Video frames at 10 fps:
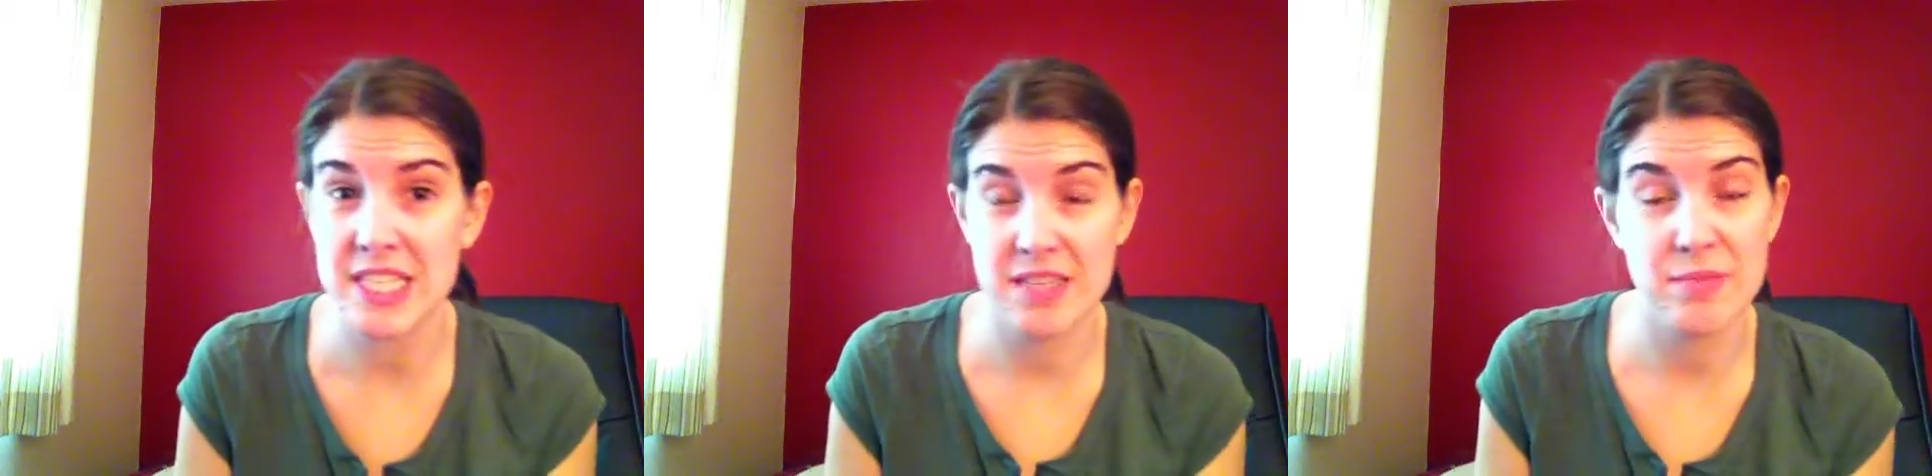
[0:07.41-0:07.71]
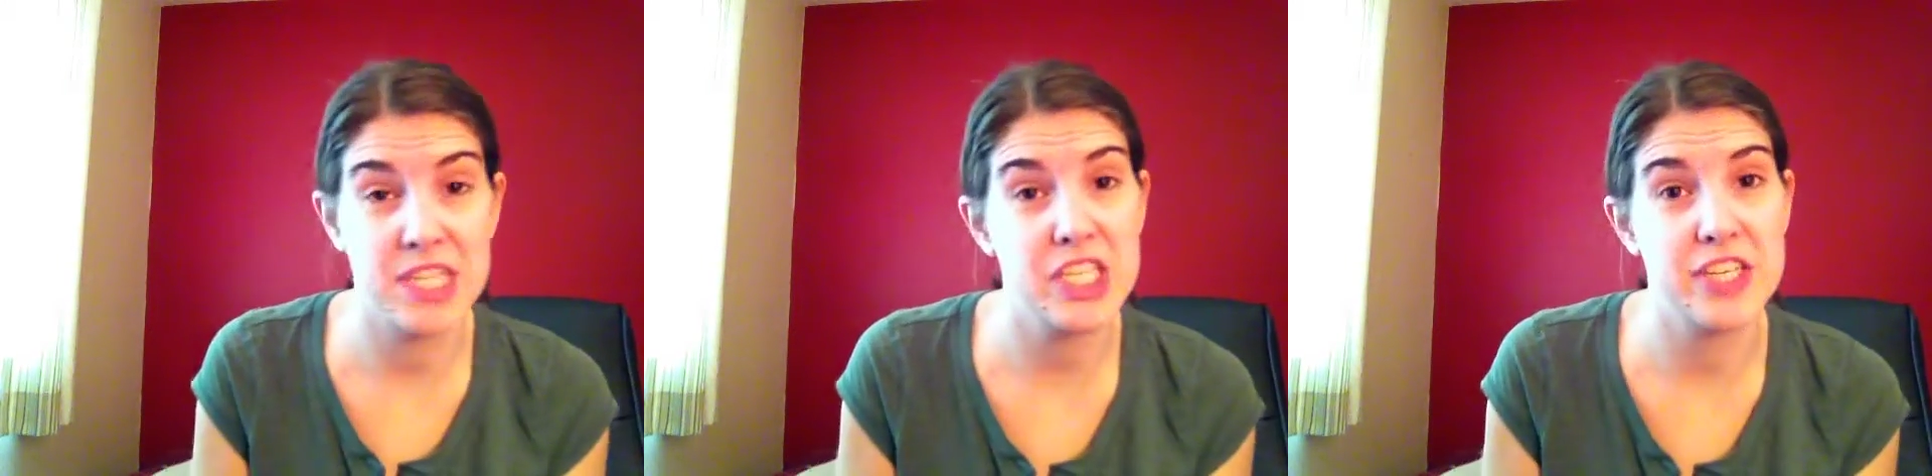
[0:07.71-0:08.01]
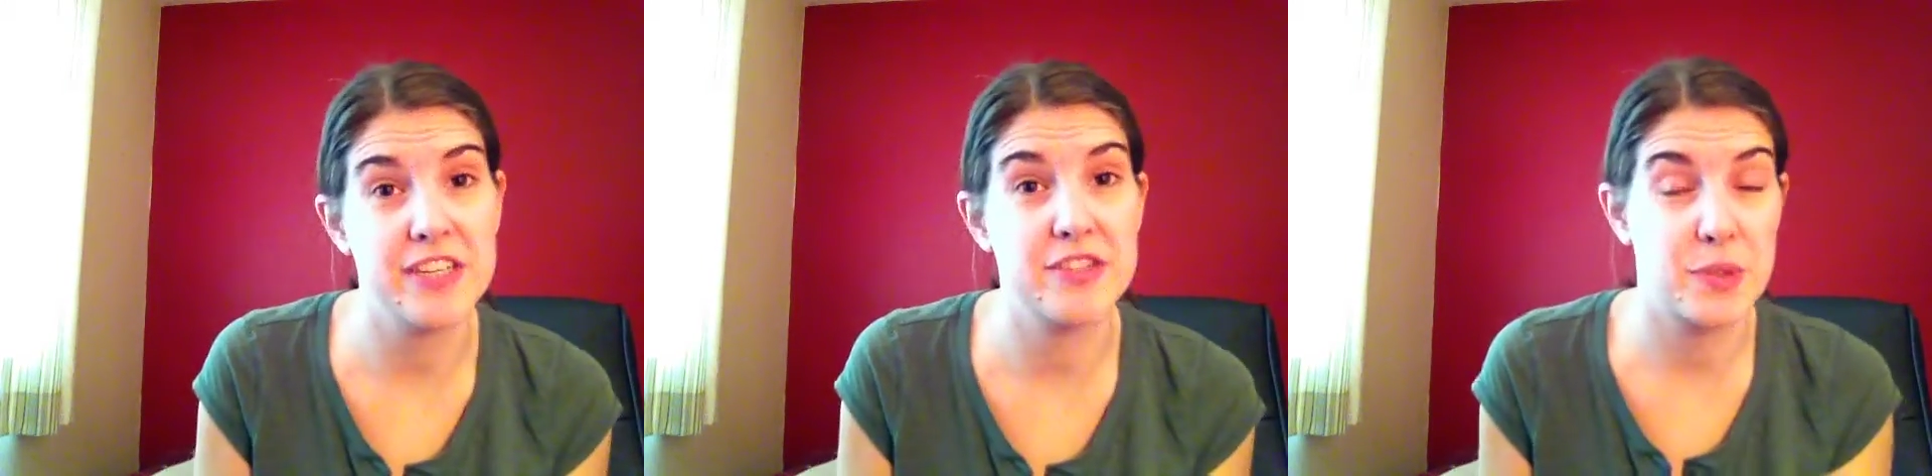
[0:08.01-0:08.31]
same
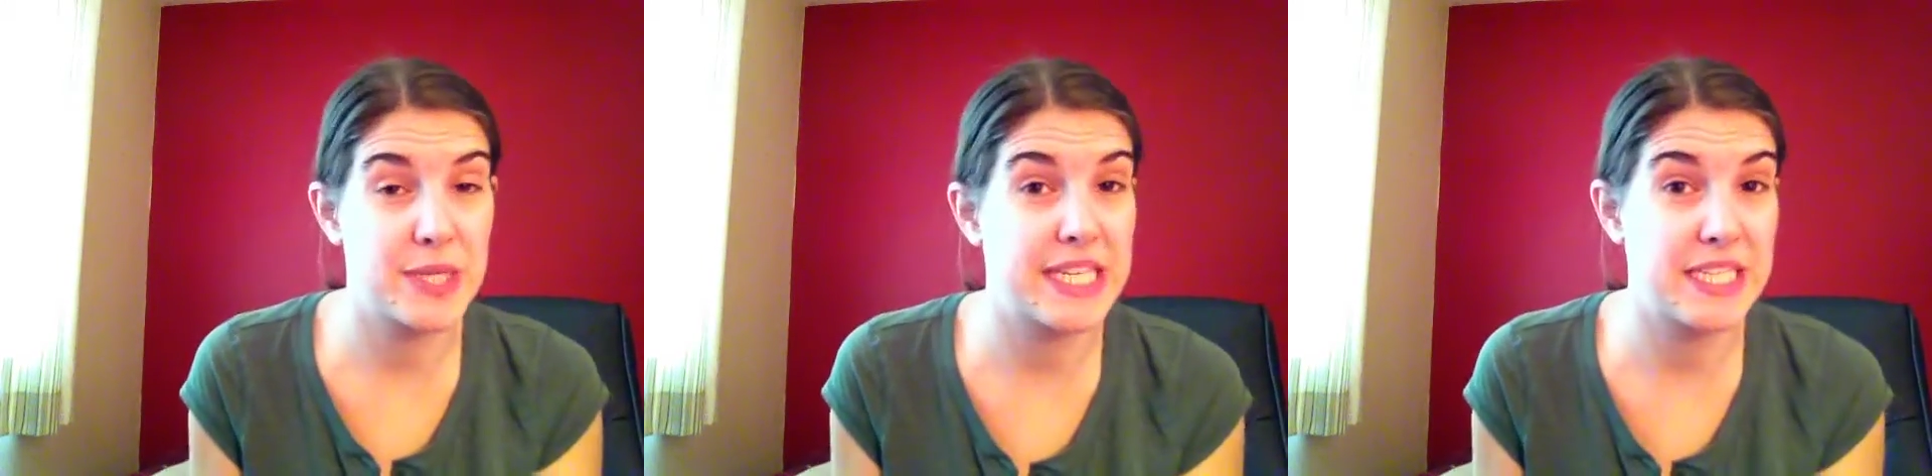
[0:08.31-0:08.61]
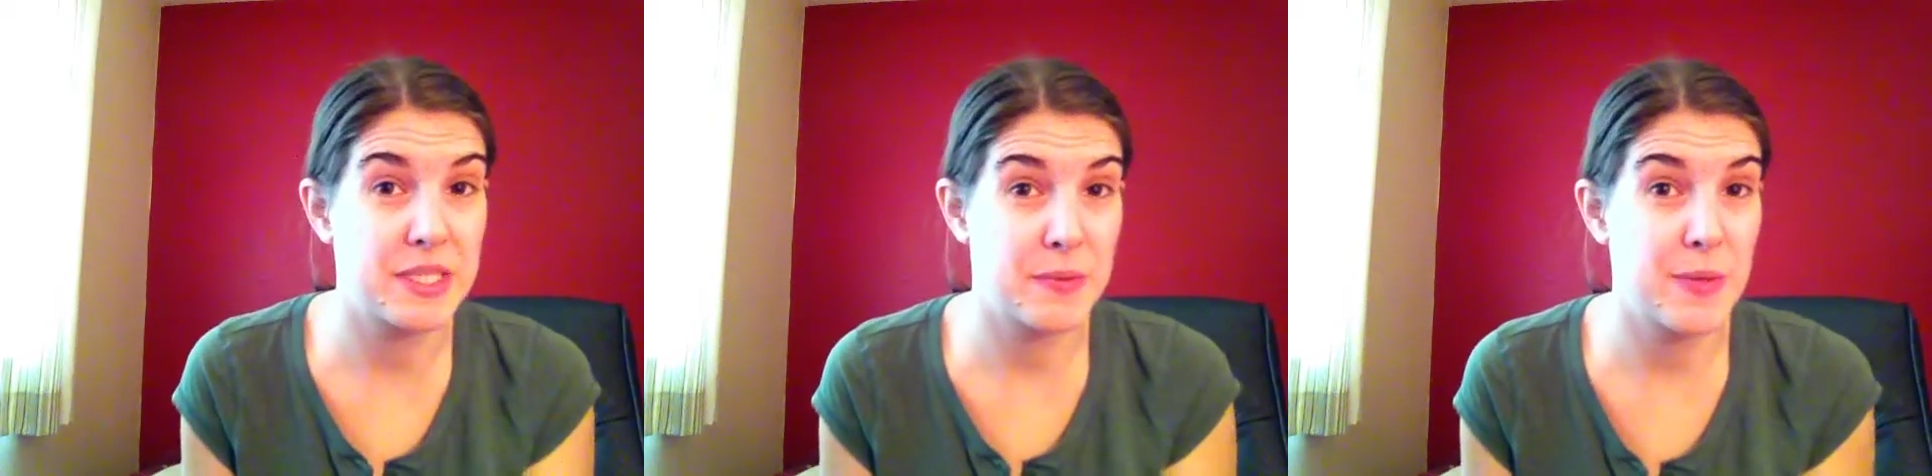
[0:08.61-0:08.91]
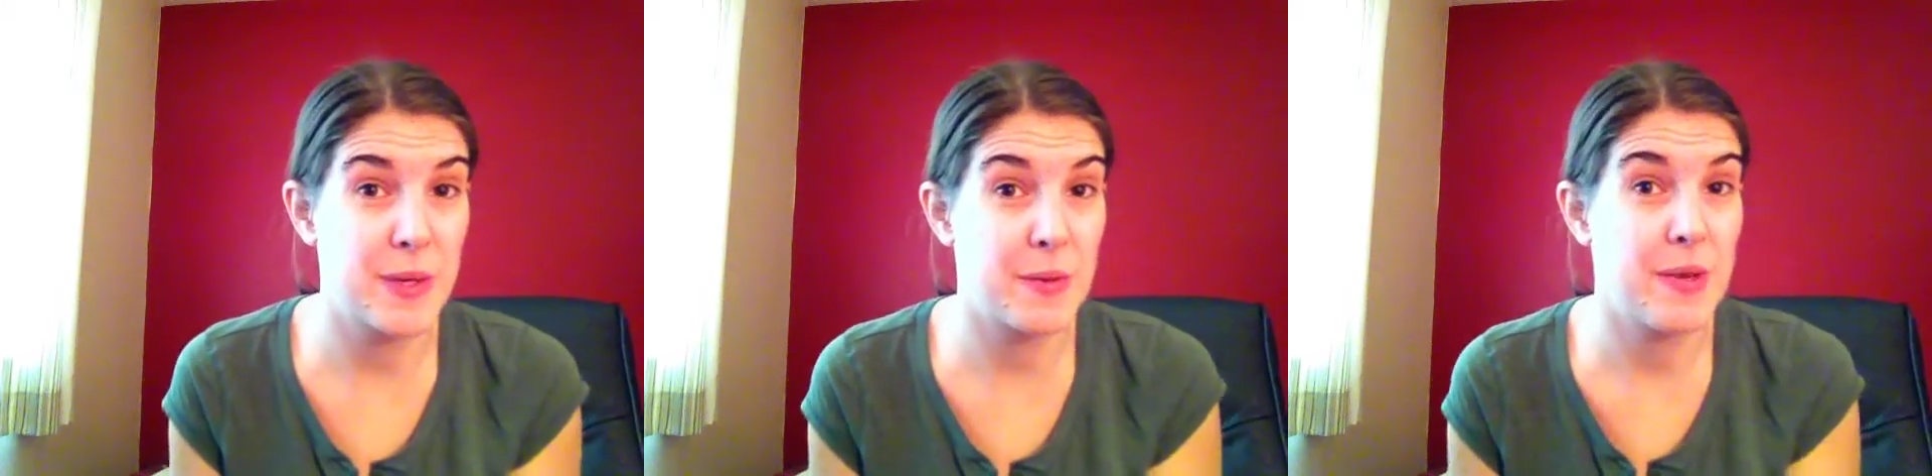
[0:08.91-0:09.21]
t-shirt 3 days in a
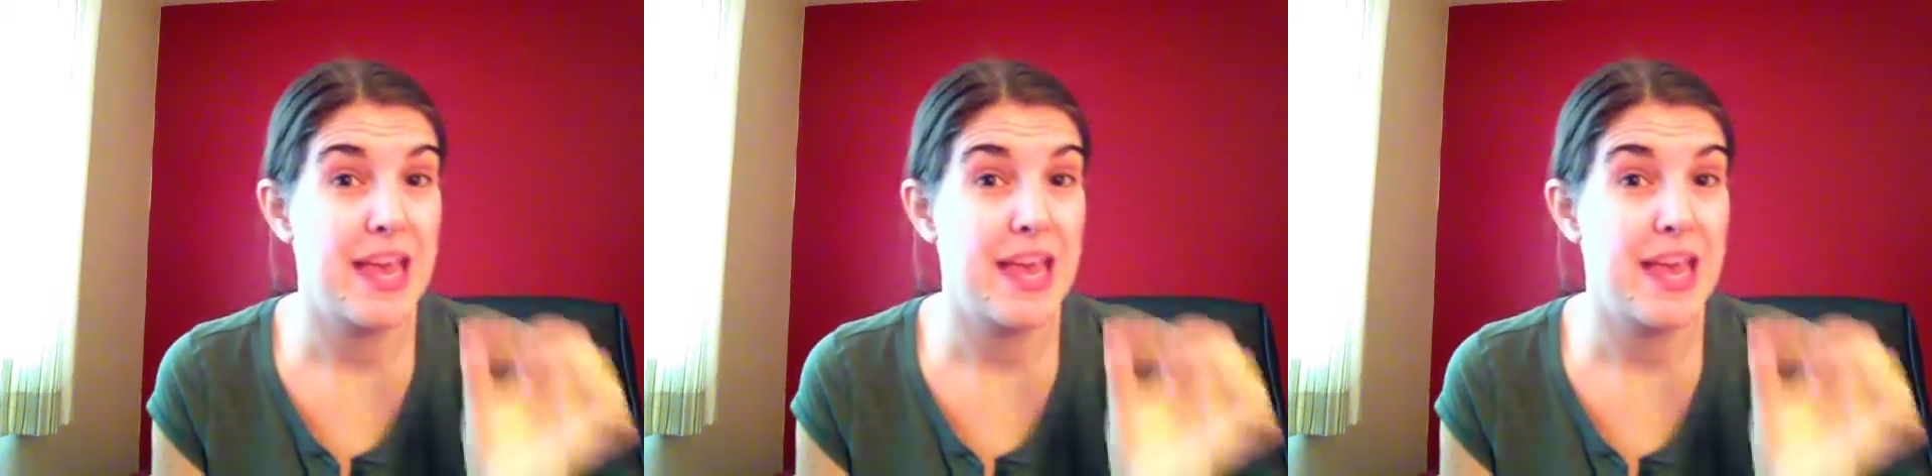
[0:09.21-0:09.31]
row.